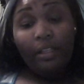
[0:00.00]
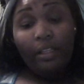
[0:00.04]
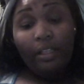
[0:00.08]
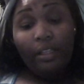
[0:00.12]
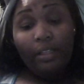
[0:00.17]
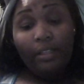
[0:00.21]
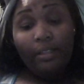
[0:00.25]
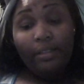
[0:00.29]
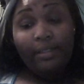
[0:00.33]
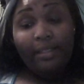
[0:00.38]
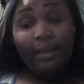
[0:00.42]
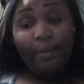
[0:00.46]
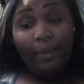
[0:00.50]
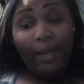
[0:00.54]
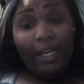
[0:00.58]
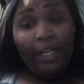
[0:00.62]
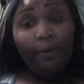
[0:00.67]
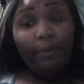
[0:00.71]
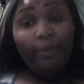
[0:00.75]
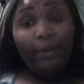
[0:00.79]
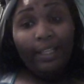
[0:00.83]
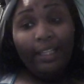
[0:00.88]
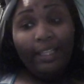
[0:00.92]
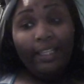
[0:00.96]
somebody
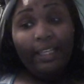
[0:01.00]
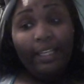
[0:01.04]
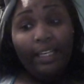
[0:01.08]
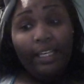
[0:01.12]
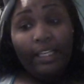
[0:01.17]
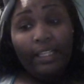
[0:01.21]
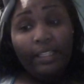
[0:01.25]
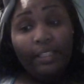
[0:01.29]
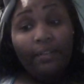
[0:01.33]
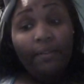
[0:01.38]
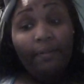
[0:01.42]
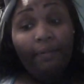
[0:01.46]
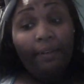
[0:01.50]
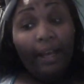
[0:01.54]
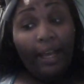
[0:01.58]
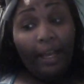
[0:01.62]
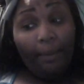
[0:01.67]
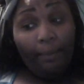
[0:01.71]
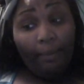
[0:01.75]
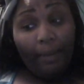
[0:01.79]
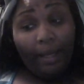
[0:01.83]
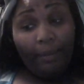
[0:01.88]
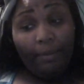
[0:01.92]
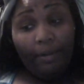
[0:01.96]
really needs to find
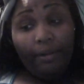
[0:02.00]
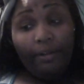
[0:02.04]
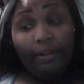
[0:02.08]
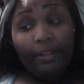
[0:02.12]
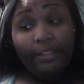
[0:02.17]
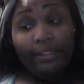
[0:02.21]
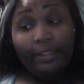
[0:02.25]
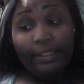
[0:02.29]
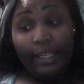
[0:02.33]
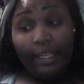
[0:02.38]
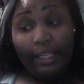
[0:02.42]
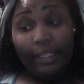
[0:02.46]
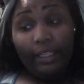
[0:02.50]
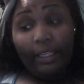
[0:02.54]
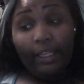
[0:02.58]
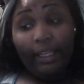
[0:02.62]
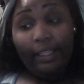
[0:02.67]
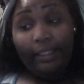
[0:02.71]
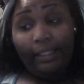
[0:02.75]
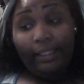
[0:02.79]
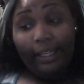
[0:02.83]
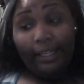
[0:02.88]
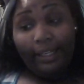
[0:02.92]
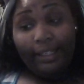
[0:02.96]
Bobby Christina
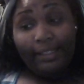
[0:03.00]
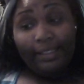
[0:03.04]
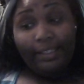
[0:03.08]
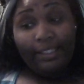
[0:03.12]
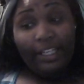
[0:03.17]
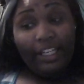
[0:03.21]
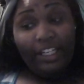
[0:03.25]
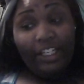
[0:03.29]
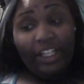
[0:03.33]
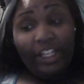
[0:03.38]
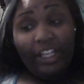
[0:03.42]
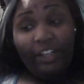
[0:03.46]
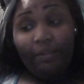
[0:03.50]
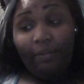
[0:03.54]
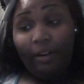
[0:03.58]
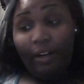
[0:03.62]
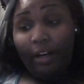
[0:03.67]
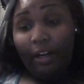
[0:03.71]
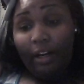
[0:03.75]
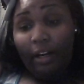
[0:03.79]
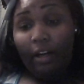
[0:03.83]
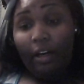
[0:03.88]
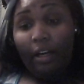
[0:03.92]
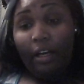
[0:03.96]
and, like I said, give
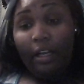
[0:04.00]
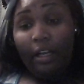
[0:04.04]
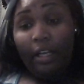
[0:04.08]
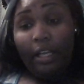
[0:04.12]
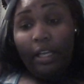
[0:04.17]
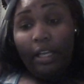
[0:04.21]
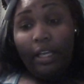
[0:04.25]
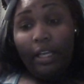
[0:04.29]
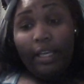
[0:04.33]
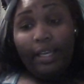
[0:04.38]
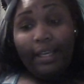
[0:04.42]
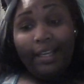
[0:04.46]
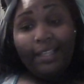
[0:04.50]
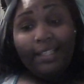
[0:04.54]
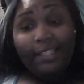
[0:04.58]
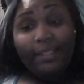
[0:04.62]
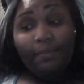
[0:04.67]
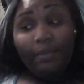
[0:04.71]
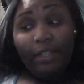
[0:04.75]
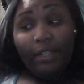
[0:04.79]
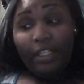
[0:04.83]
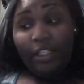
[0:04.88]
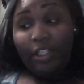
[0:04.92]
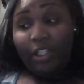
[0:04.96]
her as
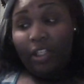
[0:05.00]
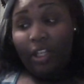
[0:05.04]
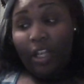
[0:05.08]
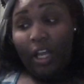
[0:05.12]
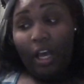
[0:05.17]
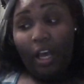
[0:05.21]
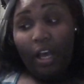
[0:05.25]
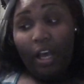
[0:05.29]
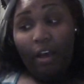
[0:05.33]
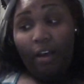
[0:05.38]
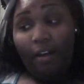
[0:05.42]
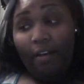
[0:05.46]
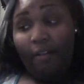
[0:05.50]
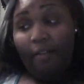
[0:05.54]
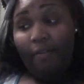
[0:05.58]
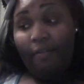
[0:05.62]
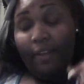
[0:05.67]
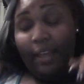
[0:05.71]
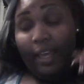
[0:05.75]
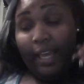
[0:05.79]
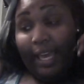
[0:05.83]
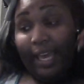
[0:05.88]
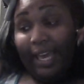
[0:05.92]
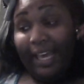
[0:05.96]
much love
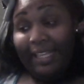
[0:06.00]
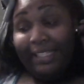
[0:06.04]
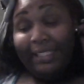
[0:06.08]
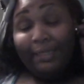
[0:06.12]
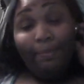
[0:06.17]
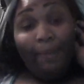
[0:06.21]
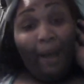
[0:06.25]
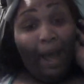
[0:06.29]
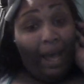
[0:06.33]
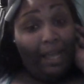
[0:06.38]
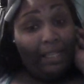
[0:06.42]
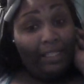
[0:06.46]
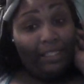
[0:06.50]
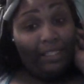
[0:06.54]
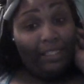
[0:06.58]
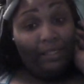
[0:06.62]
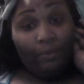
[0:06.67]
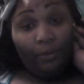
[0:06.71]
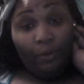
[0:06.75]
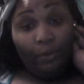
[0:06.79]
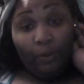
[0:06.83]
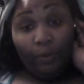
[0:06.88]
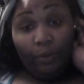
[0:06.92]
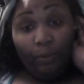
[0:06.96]
as
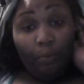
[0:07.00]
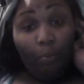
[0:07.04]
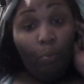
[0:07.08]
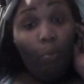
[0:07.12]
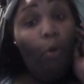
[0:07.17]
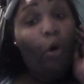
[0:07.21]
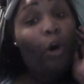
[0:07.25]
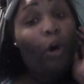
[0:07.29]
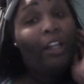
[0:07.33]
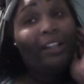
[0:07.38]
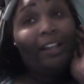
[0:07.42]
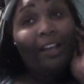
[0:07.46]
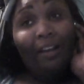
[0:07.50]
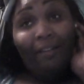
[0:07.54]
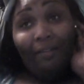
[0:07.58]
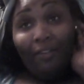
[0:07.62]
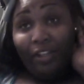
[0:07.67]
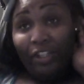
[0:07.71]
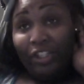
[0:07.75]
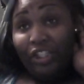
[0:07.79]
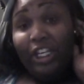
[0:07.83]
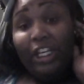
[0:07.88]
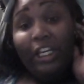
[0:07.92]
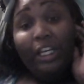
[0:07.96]
possible. More love than
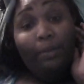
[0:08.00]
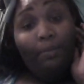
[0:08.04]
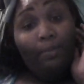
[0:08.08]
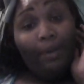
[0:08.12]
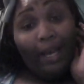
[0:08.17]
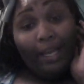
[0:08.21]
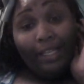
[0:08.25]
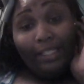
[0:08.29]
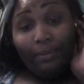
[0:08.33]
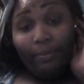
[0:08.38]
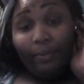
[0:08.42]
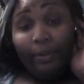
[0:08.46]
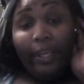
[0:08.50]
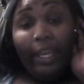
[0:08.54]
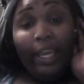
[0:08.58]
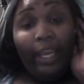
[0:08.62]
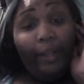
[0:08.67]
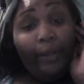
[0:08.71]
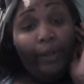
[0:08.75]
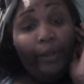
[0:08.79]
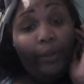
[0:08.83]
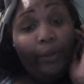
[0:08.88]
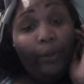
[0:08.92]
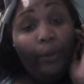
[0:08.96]
she can possibly
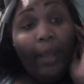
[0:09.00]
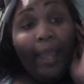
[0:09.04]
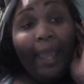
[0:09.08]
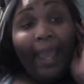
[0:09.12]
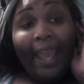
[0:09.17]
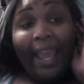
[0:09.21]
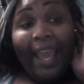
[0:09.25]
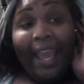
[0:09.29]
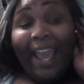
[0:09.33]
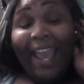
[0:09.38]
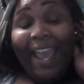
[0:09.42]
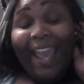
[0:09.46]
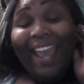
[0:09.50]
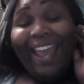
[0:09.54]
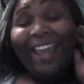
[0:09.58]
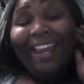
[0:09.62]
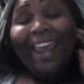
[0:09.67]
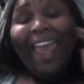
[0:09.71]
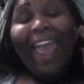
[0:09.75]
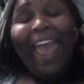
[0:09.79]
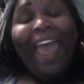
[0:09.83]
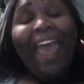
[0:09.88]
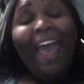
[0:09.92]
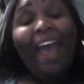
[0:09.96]
handle. And
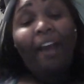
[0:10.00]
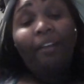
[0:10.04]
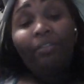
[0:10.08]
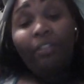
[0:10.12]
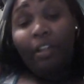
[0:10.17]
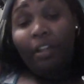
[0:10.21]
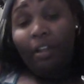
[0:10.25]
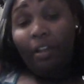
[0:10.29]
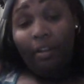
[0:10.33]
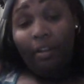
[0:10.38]
after